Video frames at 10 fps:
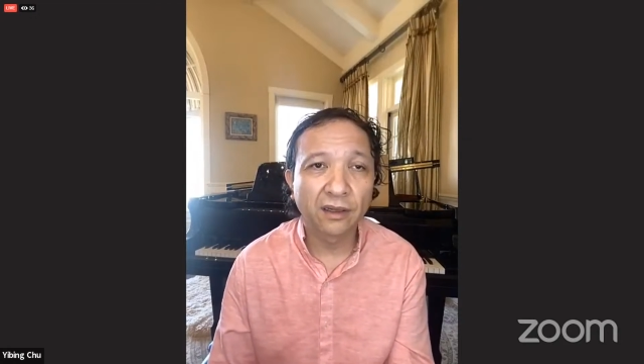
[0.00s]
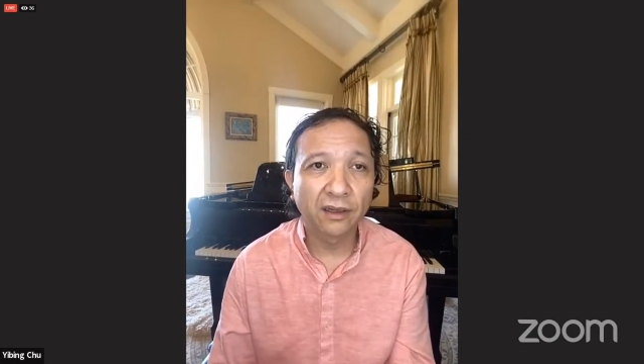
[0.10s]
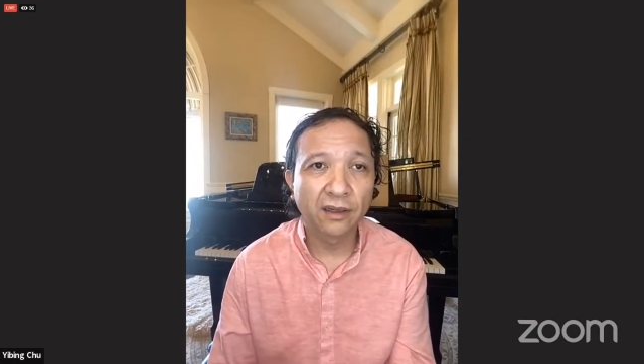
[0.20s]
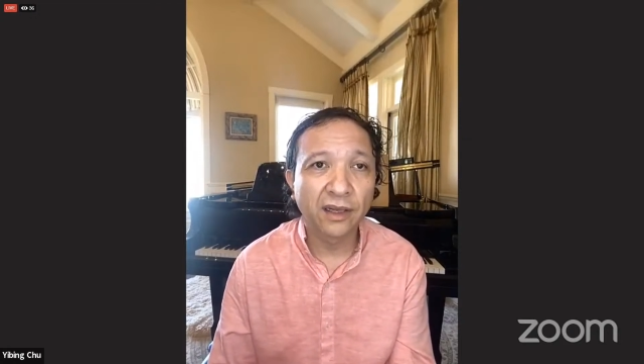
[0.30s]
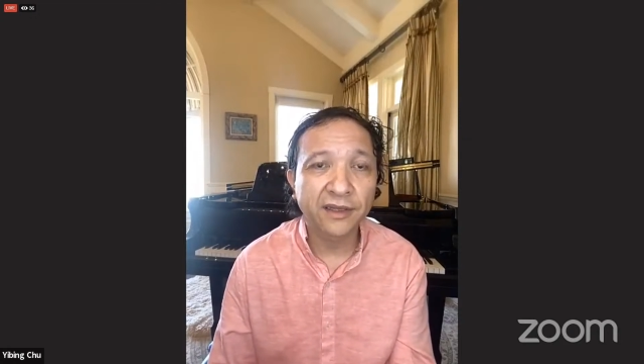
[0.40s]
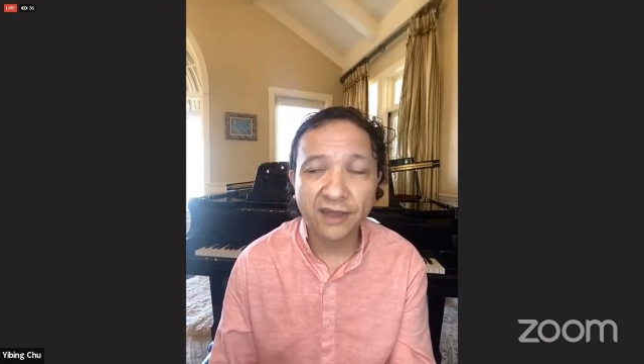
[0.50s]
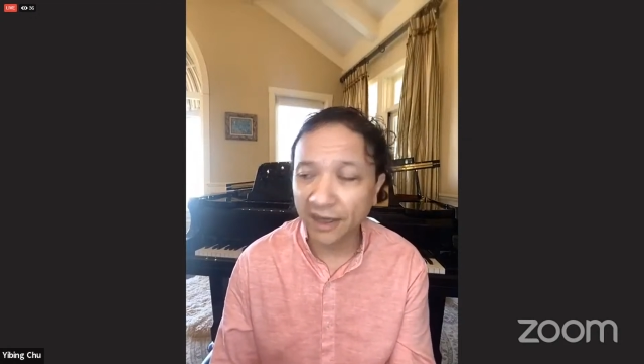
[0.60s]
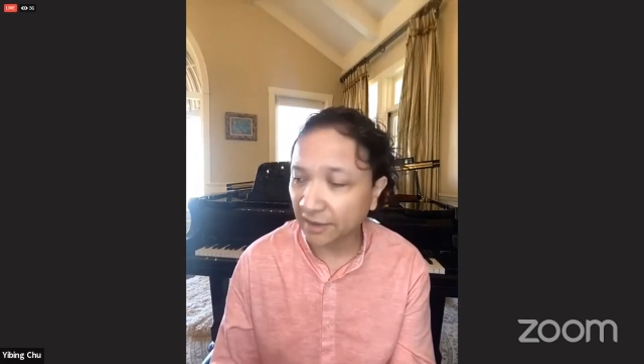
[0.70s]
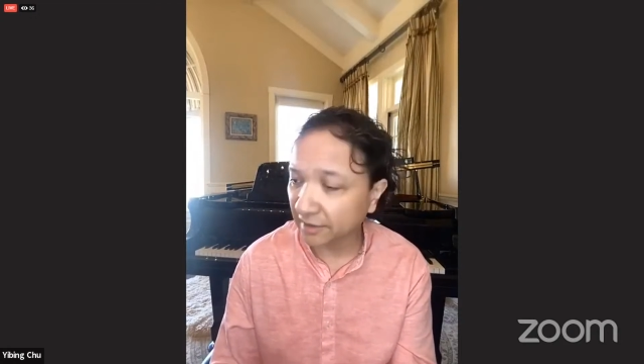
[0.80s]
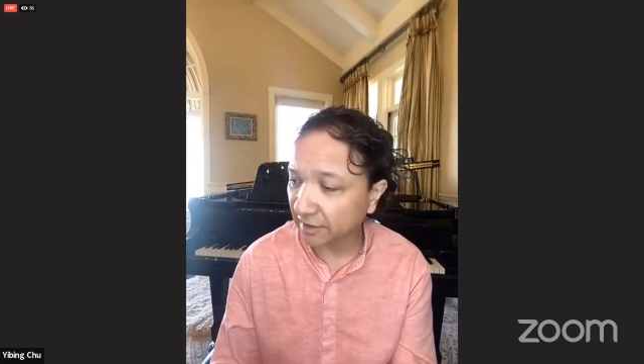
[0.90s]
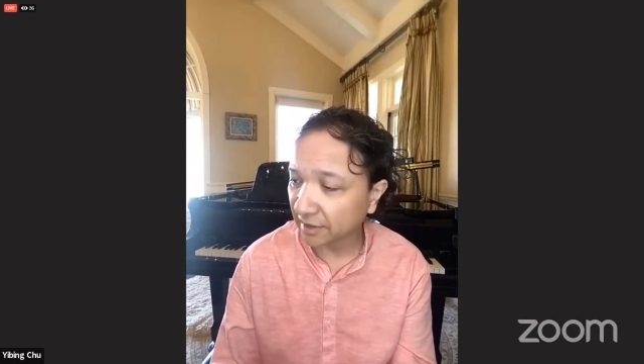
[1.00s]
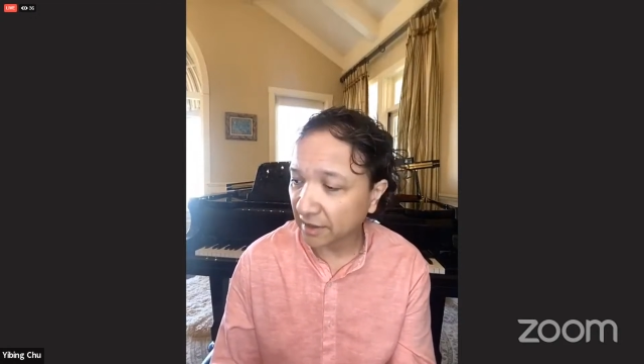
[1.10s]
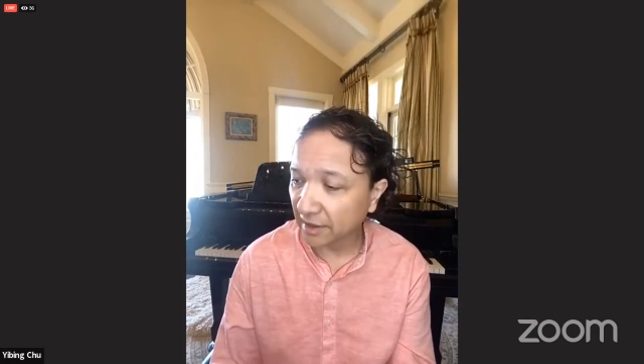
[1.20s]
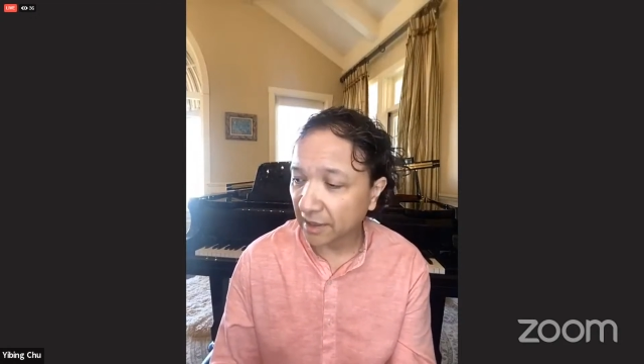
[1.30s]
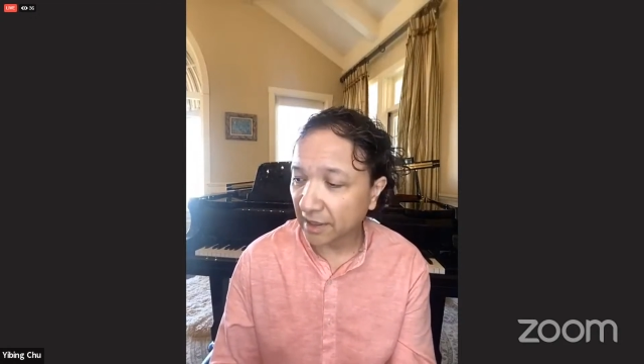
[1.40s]
late night,
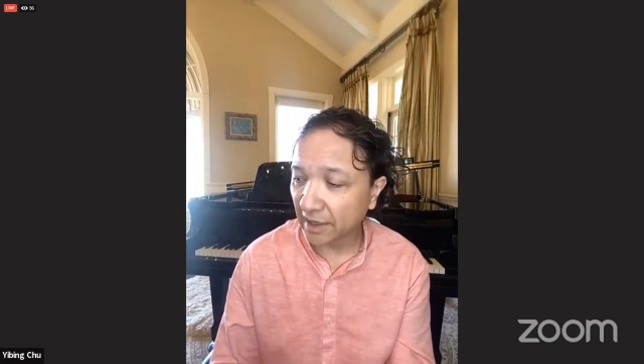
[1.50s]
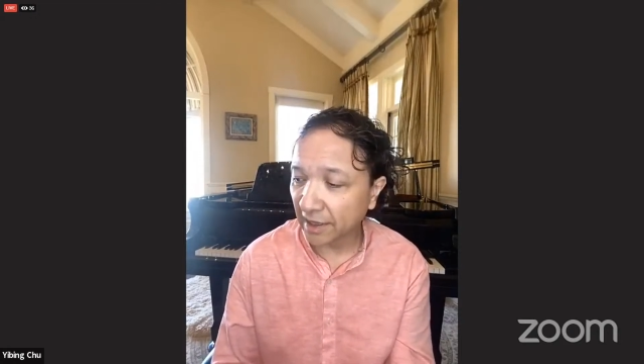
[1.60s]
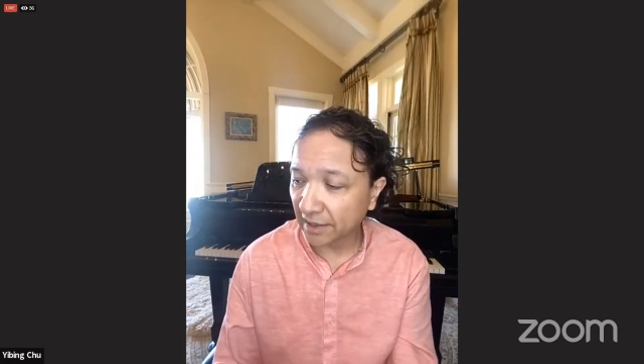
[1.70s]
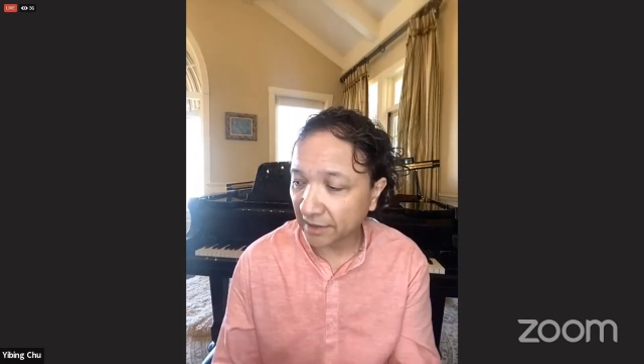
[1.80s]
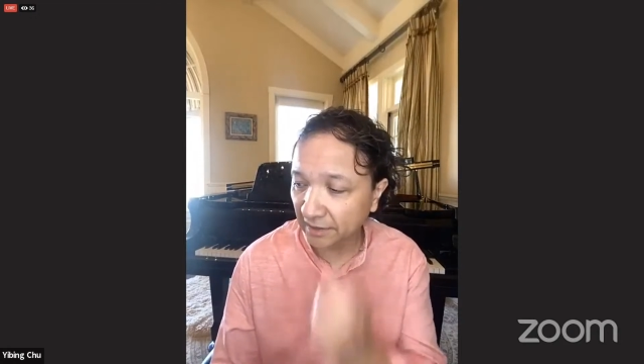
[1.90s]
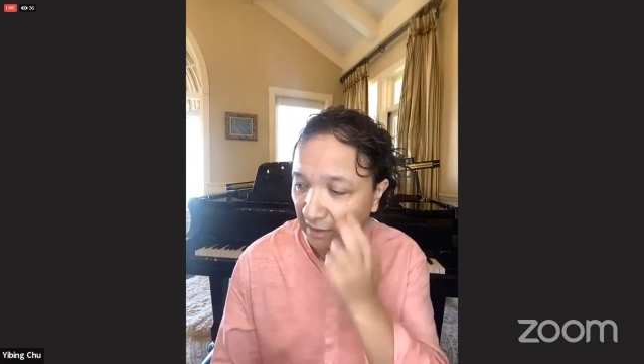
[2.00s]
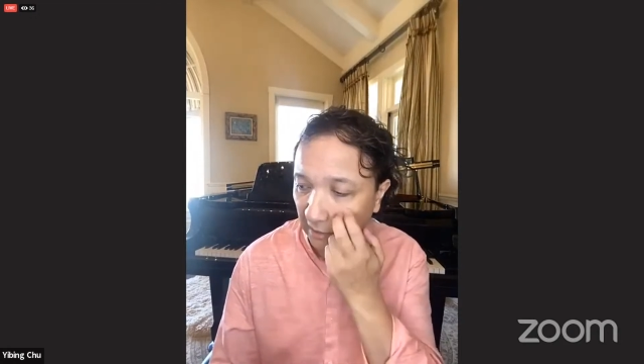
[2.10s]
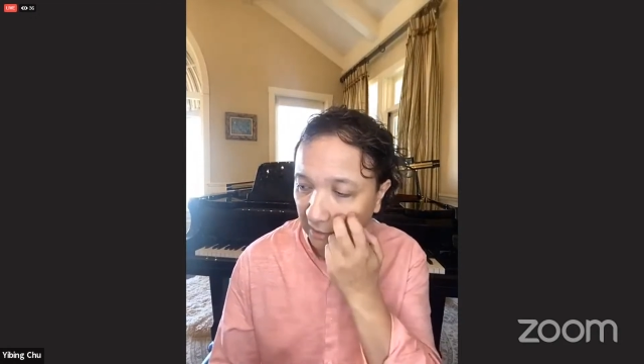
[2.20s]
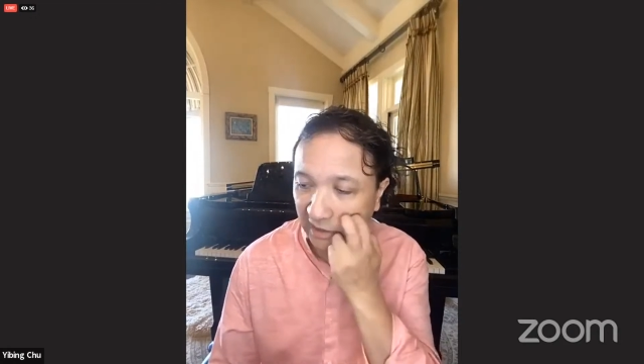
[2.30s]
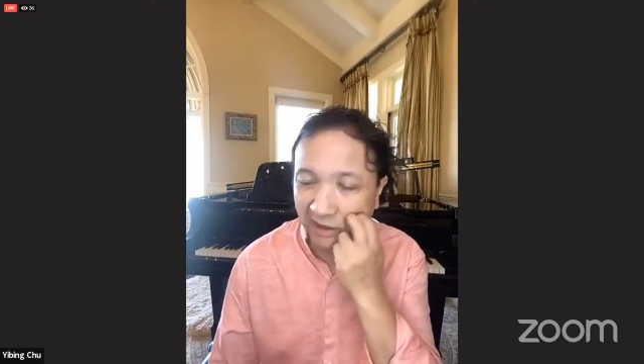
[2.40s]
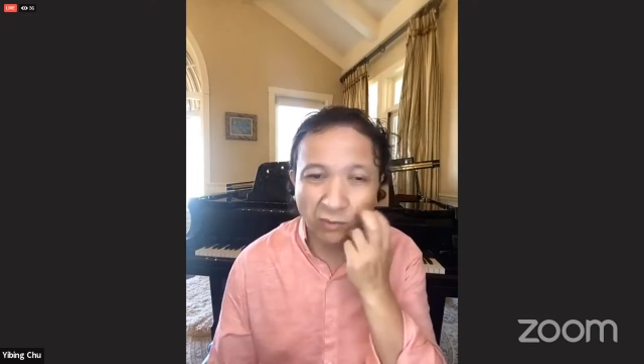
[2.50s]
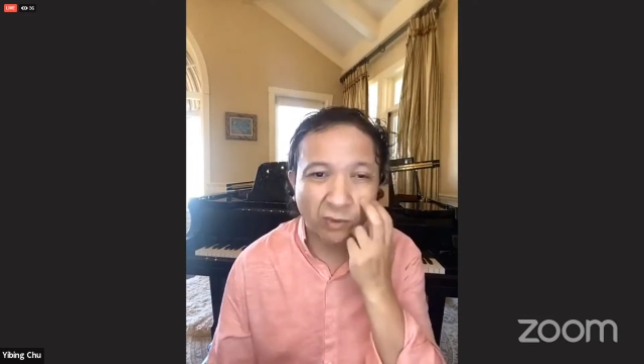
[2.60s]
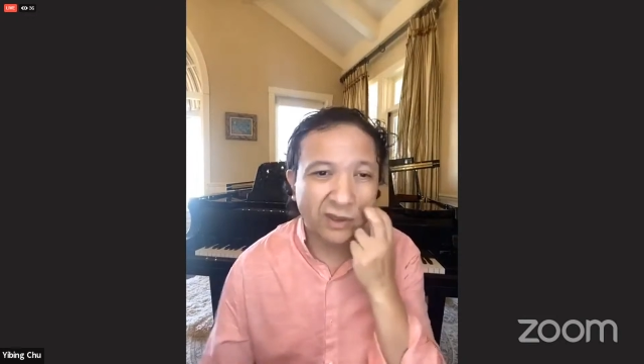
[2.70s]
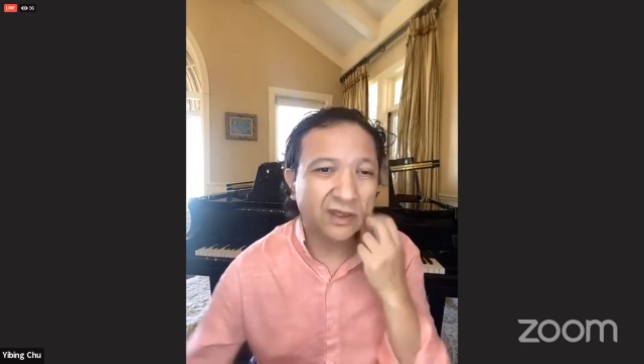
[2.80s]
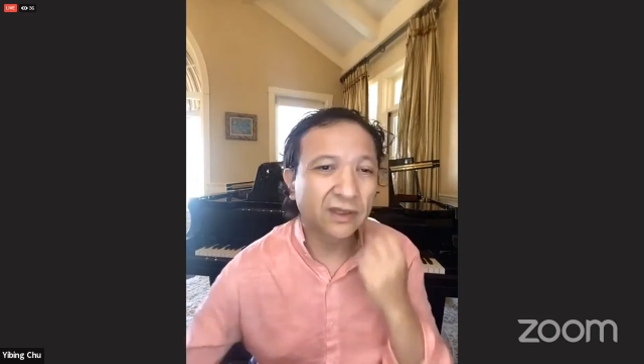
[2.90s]
and that
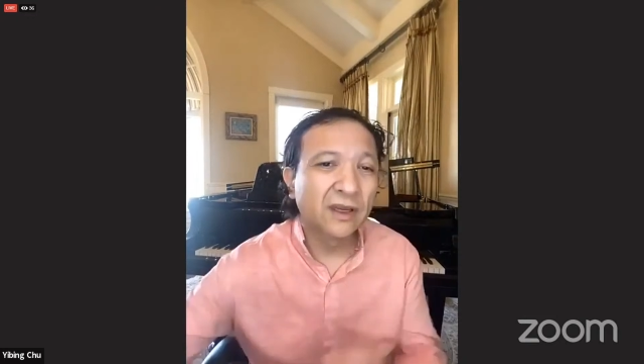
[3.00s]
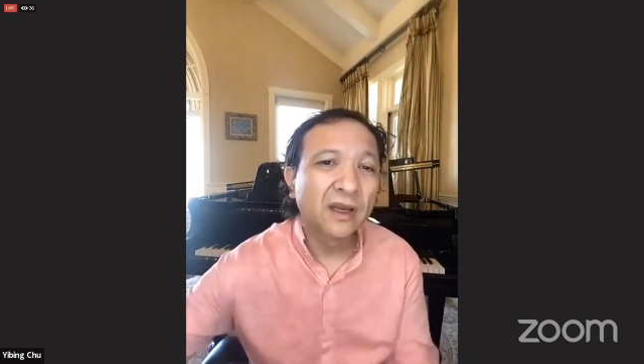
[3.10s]
was